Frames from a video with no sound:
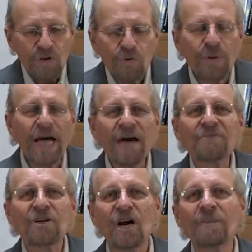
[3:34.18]
we have
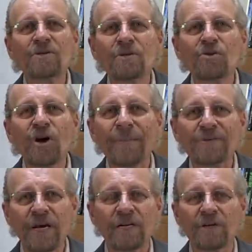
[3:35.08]
to come to
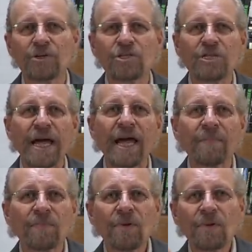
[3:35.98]
grips and
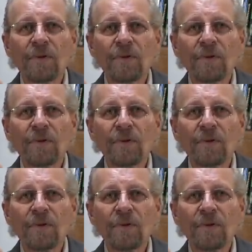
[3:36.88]
understand